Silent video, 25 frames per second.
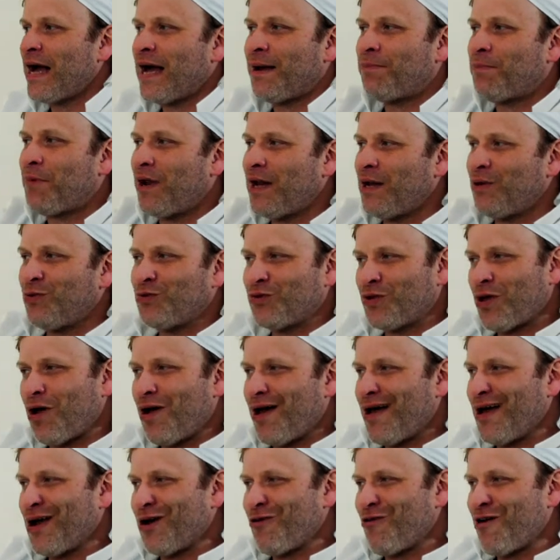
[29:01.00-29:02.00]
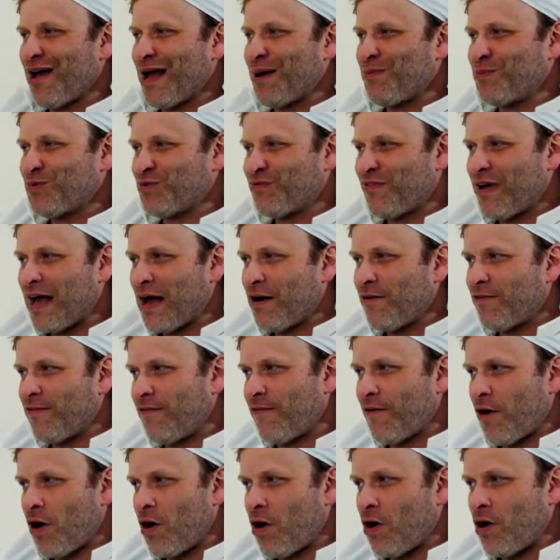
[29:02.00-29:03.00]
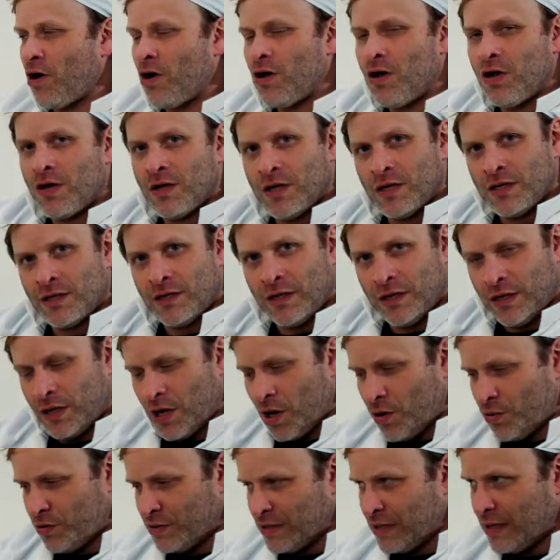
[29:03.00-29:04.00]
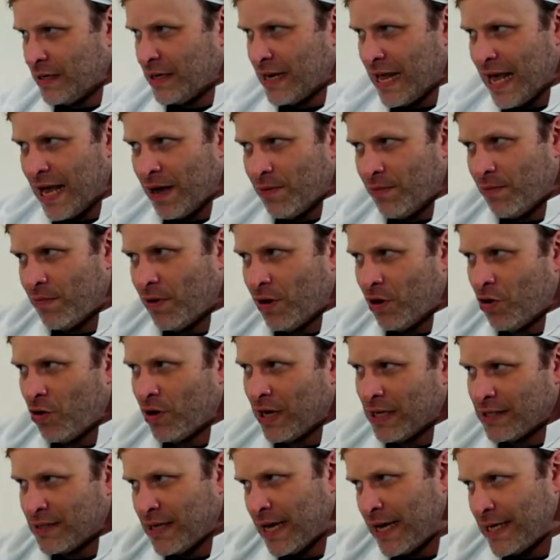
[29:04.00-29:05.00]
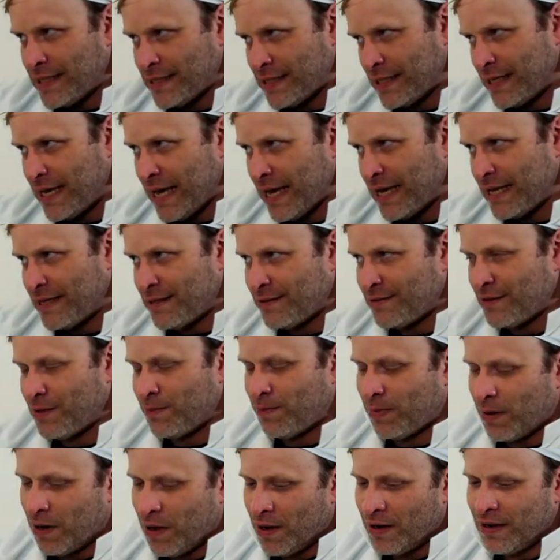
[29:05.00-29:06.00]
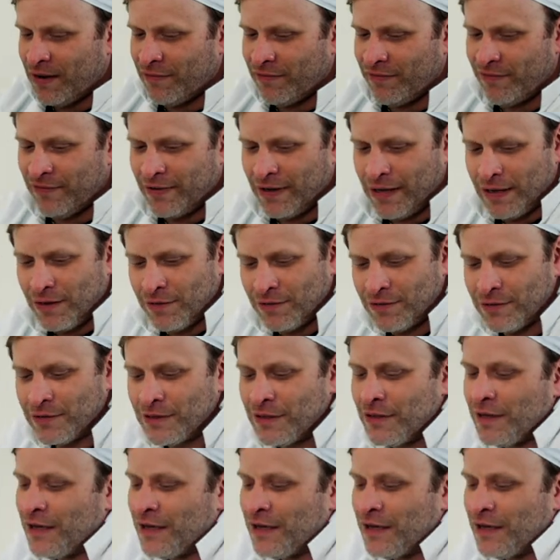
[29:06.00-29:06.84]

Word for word: I had my little diagrams of how far it goes in and how long it takes to get into the blood and everything else.